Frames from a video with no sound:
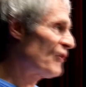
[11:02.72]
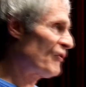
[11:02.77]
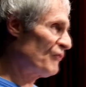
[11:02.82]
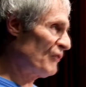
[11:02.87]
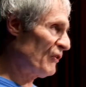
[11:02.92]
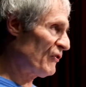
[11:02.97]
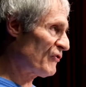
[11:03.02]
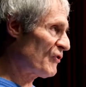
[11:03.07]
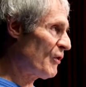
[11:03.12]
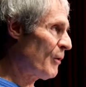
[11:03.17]

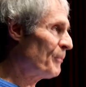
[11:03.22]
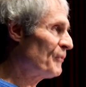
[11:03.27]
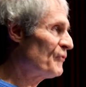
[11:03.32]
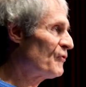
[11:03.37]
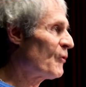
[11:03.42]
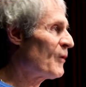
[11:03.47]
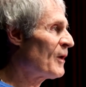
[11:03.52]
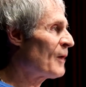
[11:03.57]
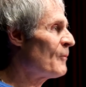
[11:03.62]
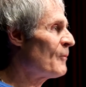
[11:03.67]

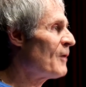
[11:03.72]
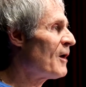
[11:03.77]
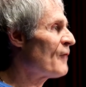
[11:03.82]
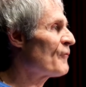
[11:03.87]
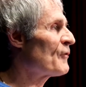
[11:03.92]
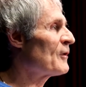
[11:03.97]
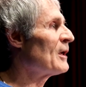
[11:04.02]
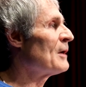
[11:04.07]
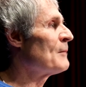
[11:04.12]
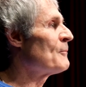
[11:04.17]
exculpatory and
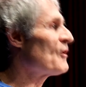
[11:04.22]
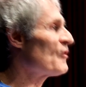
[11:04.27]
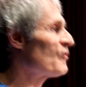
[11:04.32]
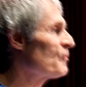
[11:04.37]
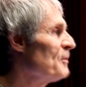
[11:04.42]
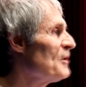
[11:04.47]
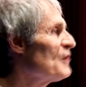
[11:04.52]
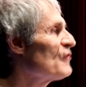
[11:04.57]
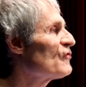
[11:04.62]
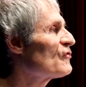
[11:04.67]
relevant. It must
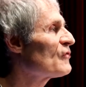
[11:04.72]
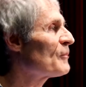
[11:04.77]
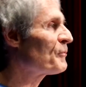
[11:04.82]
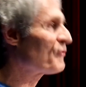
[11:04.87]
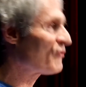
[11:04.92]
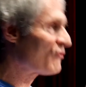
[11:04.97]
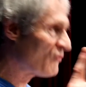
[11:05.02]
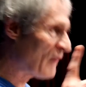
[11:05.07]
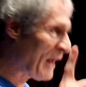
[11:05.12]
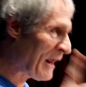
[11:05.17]
be
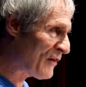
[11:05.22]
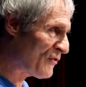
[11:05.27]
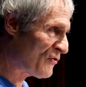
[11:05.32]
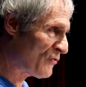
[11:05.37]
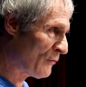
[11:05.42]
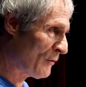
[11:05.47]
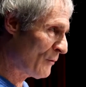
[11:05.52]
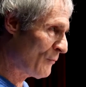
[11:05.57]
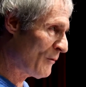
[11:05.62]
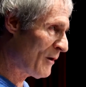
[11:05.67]

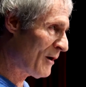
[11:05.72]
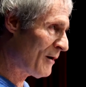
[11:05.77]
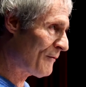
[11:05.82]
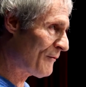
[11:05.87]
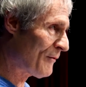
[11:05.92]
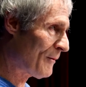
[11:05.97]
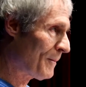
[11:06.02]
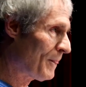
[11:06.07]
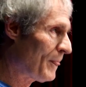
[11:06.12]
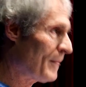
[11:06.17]
substantially relevant.
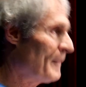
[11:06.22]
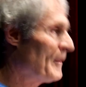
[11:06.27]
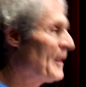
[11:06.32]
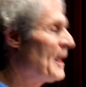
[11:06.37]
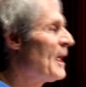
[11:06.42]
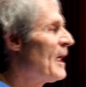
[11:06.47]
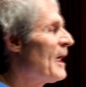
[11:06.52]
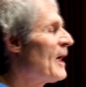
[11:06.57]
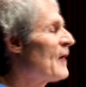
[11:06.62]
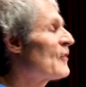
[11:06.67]

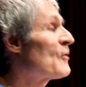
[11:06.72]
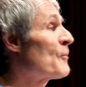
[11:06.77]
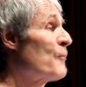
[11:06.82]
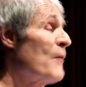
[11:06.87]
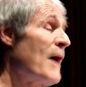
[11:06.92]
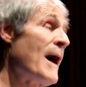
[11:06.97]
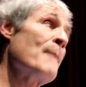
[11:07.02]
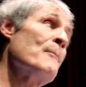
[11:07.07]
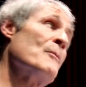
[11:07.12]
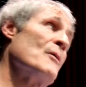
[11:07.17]
And the
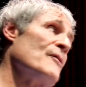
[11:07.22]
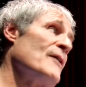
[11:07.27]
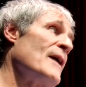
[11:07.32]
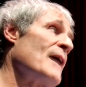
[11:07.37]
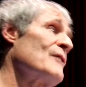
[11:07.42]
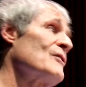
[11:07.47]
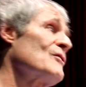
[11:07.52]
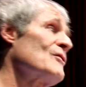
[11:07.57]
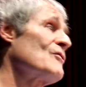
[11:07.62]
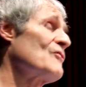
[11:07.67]
problem with that
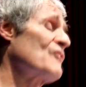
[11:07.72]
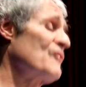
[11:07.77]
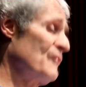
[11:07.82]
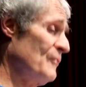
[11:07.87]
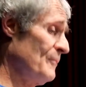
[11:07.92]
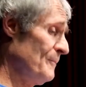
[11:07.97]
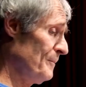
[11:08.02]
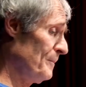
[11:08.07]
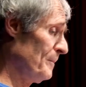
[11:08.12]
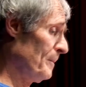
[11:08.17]
is
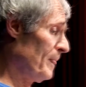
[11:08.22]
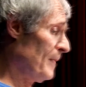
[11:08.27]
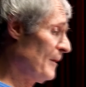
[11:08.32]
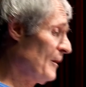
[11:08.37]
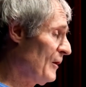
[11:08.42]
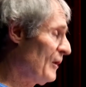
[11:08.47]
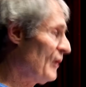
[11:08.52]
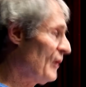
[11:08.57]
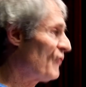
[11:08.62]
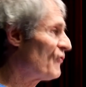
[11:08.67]

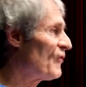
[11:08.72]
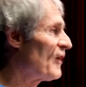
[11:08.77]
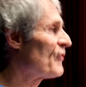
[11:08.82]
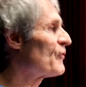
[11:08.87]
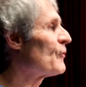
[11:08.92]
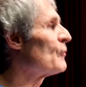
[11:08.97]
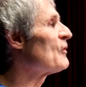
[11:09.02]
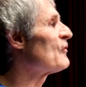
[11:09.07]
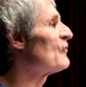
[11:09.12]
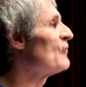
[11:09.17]
that there
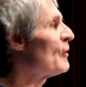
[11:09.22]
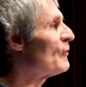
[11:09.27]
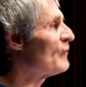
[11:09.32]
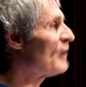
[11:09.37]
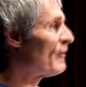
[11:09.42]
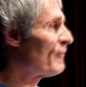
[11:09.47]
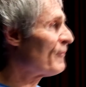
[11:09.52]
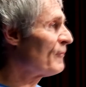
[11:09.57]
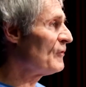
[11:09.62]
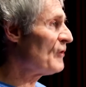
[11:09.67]
is no
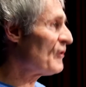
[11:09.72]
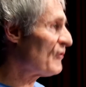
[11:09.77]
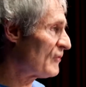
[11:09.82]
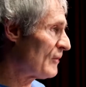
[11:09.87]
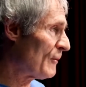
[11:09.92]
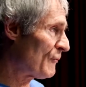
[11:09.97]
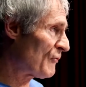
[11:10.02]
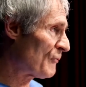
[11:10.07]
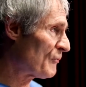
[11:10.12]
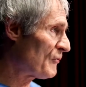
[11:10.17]
definition of
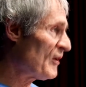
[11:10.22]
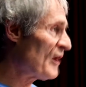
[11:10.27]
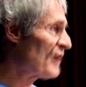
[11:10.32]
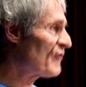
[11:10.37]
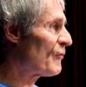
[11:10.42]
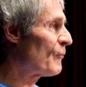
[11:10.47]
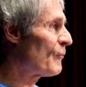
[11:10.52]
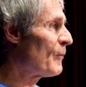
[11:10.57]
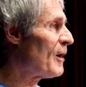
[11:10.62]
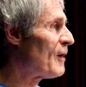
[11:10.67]
substantial
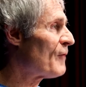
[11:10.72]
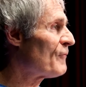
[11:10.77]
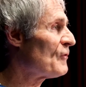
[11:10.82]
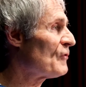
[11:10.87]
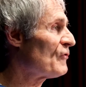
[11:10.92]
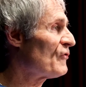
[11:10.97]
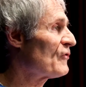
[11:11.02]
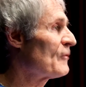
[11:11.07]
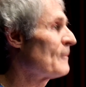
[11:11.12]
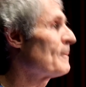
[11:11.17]

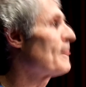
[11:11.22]
relevance